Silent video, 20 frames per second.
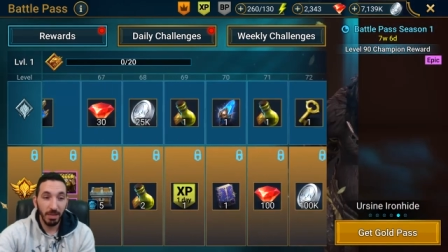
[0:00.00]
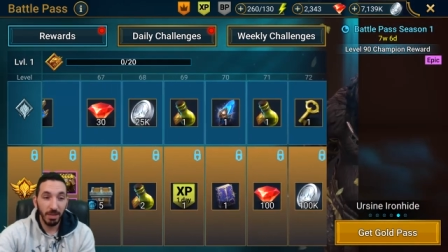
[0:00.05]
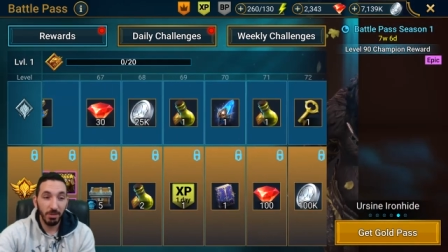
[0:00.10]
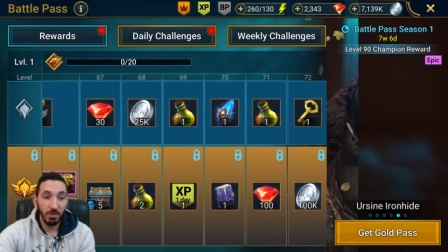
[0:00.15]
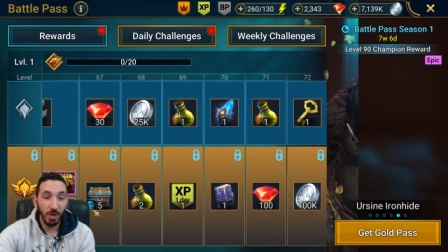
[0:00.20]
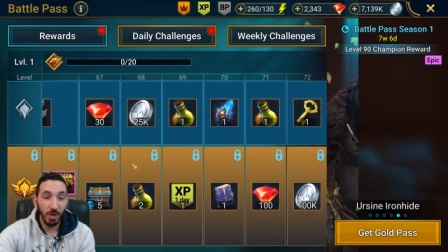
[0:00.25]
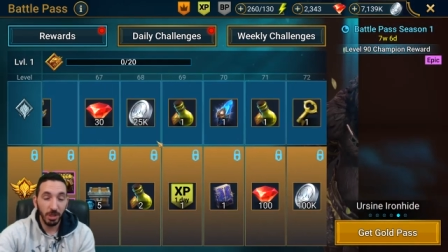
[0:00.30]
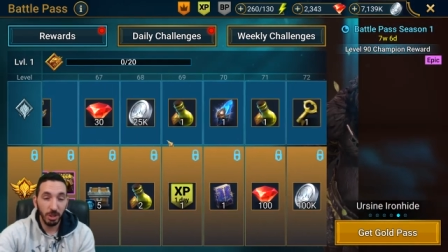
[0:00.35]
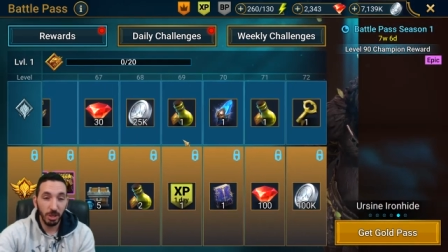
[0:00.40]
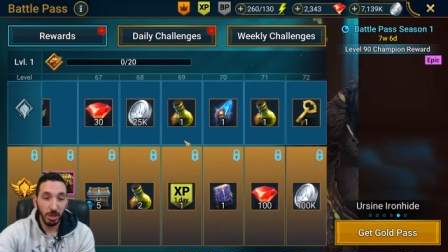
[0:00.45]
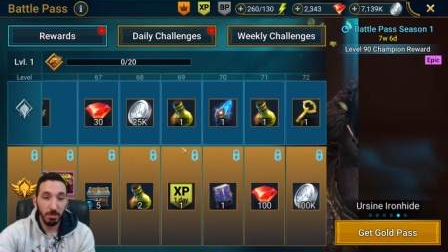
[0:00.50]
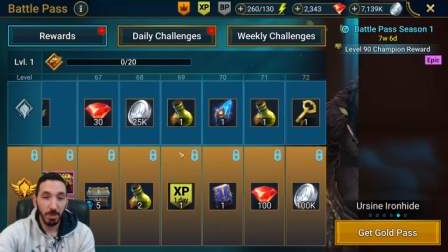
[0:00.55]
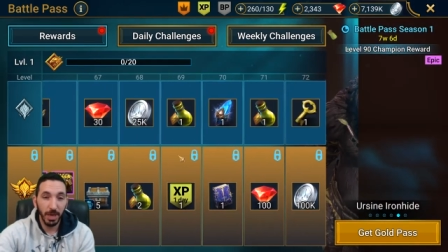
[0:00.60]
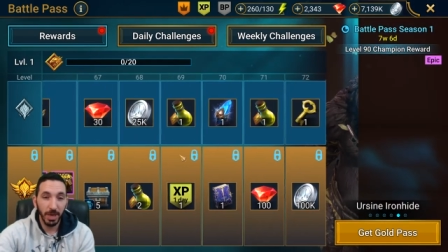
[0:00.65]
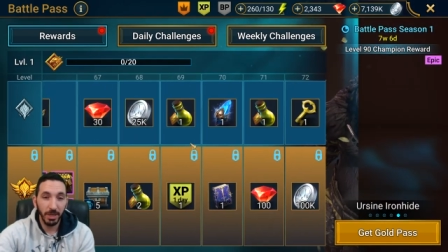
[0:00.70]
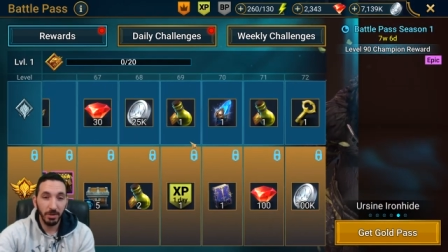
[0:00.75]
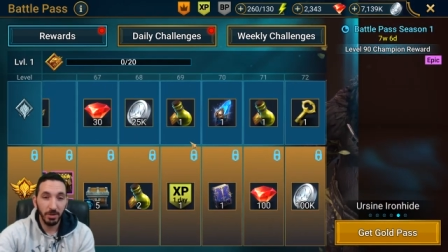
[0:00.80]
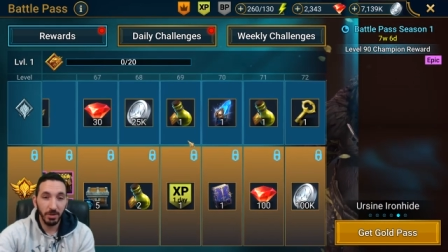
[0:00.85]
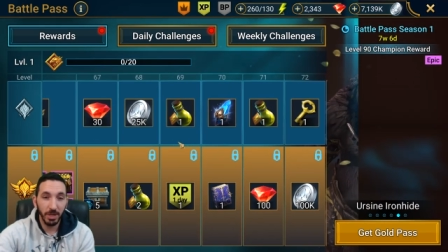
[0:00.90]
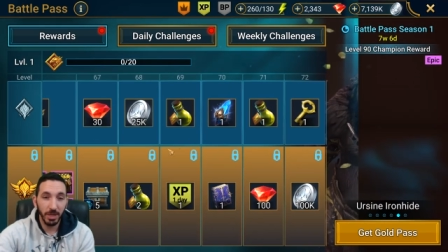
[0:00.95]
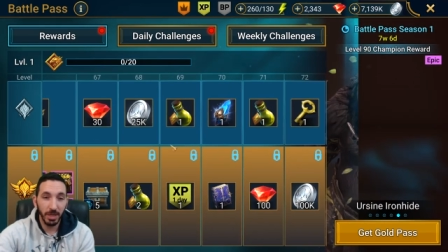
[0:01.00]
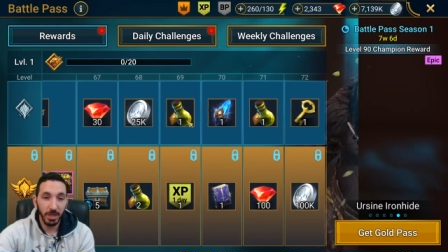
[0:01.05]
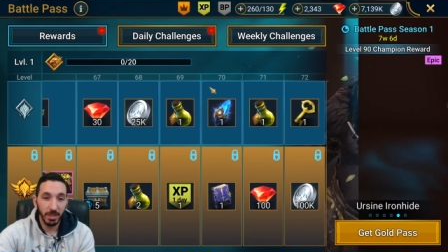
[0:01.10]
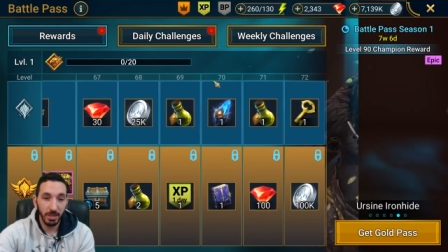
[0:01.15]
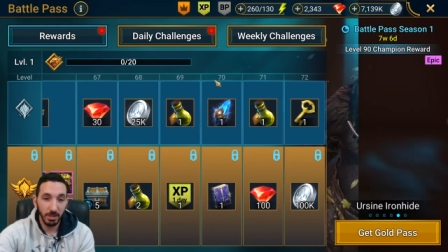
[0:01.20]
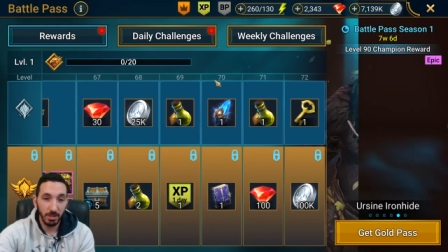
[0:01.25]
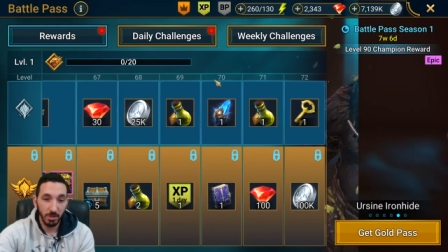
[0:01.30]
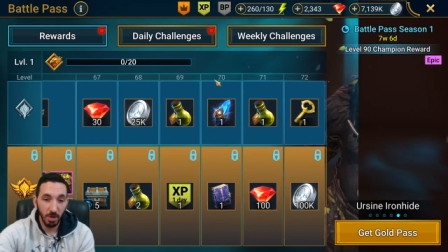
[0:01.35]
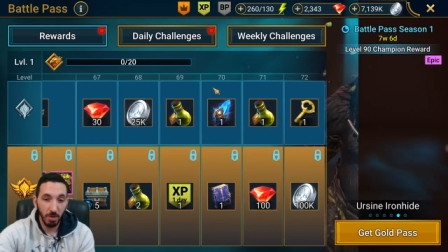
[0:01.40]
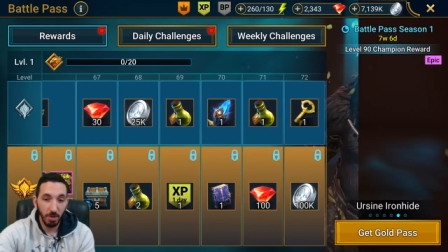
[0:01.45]
If you actually buy, you're gonna get
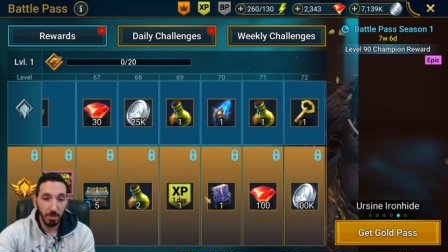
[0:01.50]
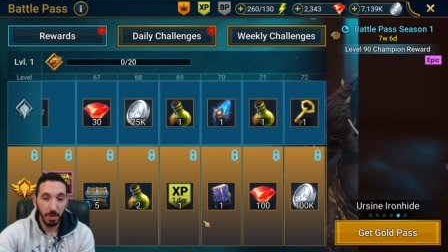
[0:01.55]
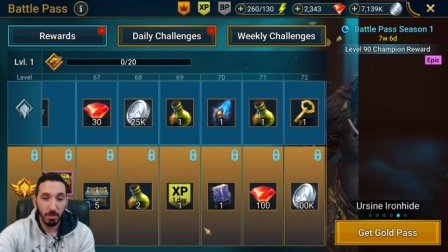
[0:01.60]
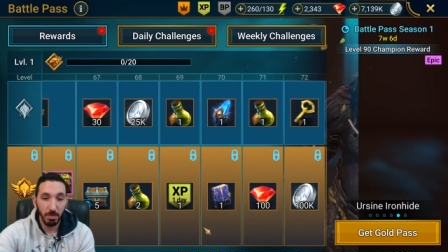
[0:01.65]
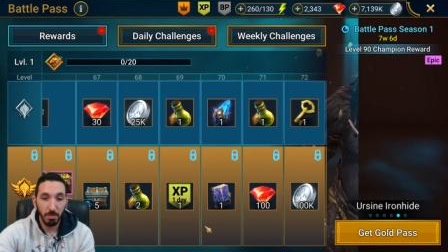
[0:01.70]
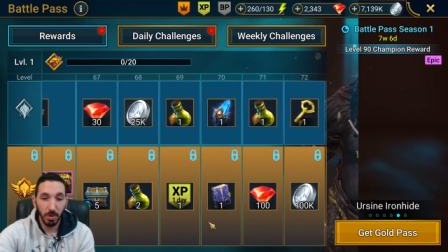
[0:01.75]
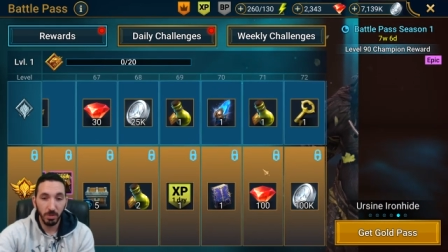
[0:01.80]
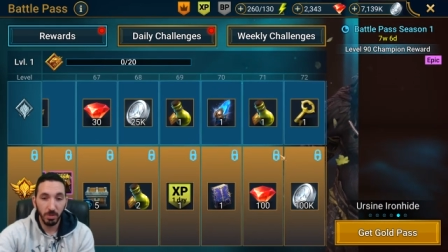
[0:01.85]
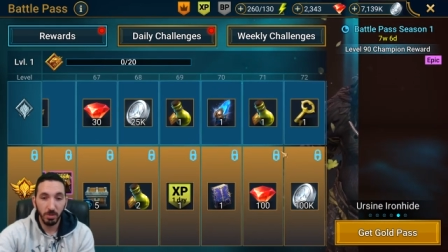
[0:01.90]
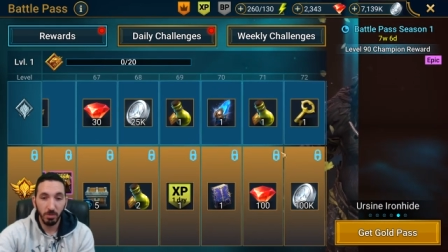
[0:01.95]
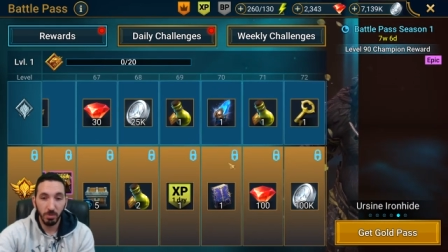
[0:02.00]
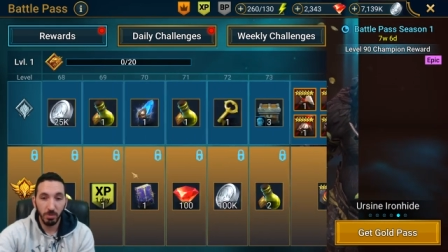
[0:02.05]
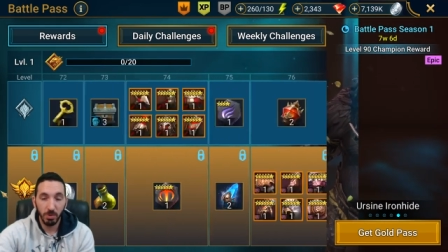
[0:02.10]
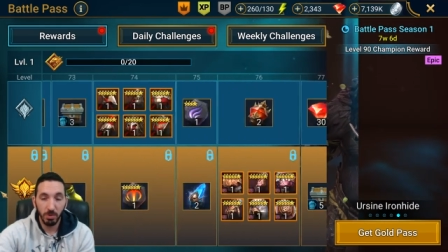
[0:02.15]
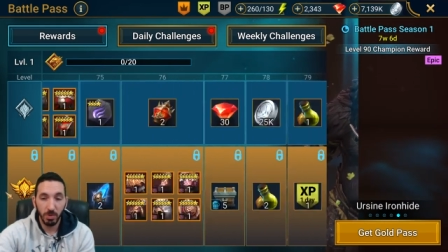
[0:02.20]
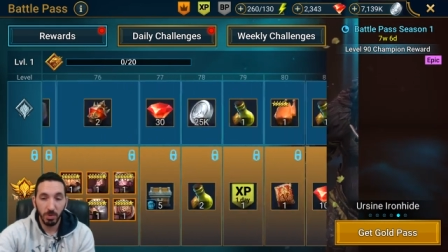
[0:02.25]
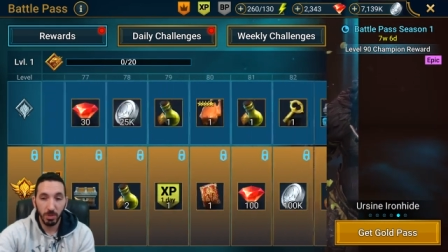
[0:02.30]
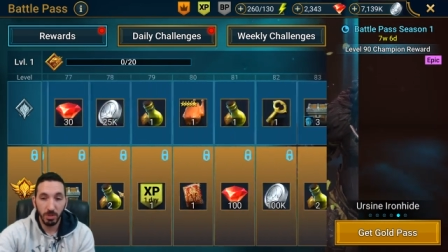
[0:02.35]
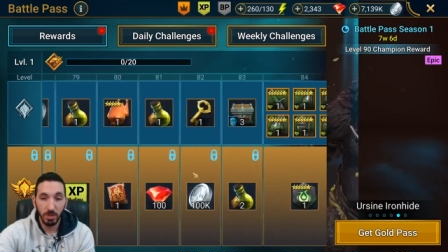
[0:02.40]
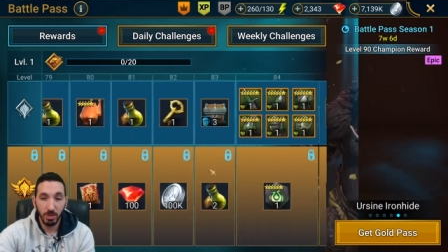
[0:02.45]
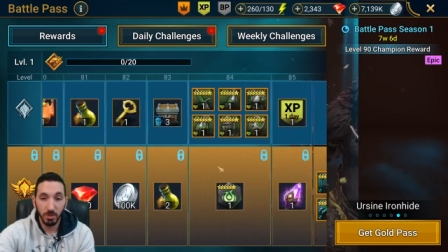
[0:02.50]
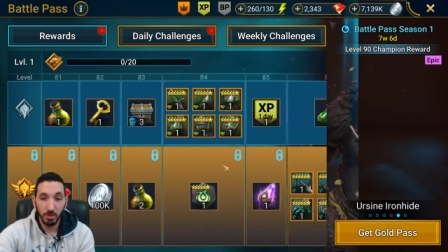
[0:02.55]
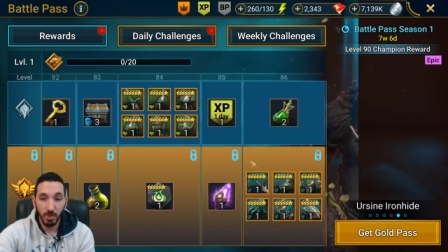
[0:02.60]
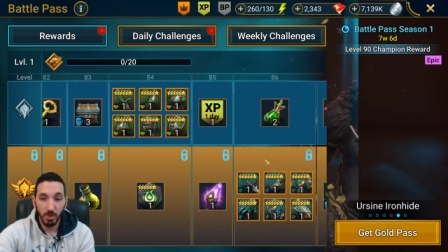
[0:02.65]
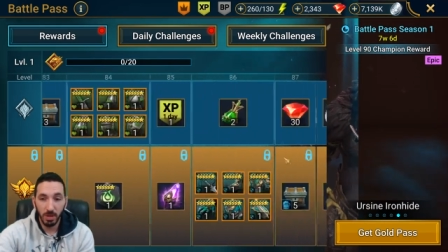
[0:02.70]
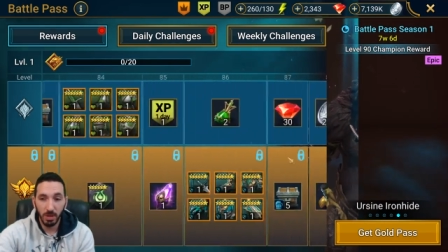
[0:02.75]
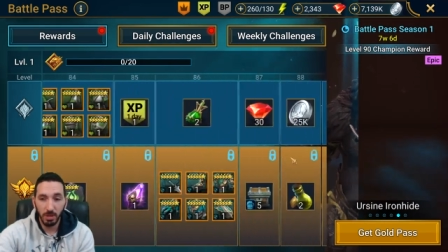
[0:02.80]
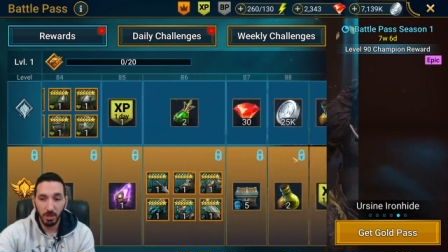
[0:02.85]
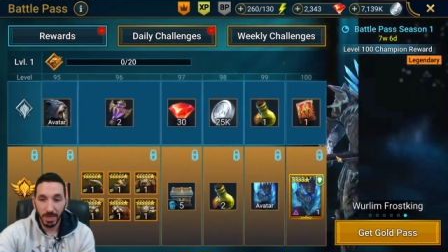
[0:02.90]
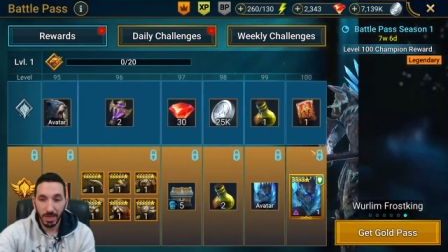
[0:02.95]
the top and bottom rewards as
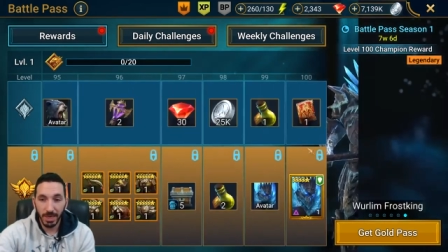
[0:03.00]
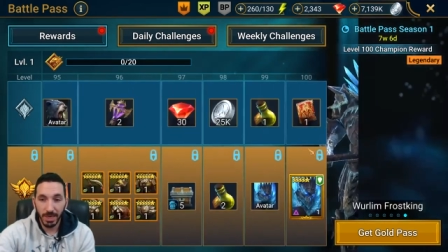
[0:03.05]
well.